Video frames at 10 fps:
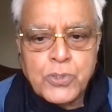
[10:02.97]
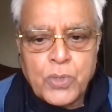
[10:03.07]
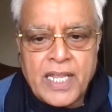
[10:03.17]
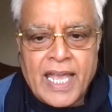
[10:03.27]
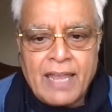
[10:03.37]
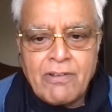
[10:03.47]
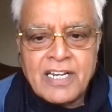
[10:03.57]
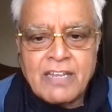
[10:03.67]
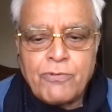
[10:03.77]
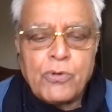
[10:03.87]
today I will
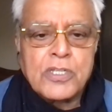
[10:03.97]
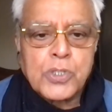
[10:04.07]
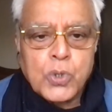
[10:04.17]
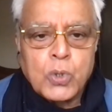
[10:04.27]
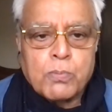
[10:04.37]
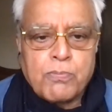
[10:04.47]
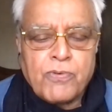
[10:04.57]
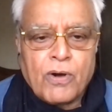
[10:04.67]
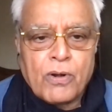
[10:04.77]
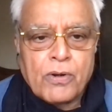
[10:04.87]
give you a scoop
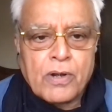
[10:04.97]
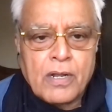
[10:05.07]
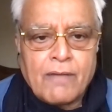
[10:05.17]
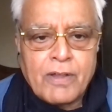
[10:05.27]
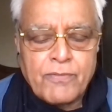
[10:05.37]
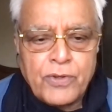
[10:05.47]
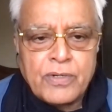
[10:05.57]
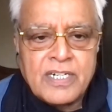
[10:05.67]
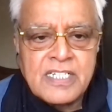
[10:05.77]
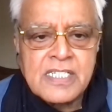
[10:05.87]
for our
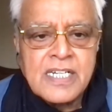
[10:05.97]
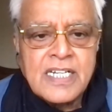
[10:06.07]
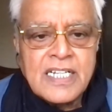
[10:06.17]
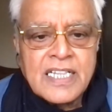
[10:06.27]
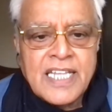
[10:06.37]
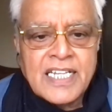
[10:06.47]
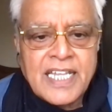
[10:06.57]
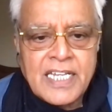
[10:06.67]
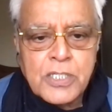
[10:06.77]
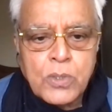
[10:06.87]
viewers that
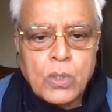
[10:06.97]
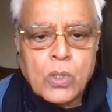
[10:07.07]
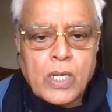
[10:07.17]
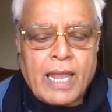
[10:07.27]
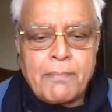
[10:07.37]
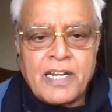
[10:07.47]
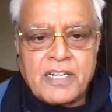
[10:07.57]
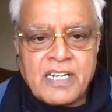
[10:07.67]
there is no cabinet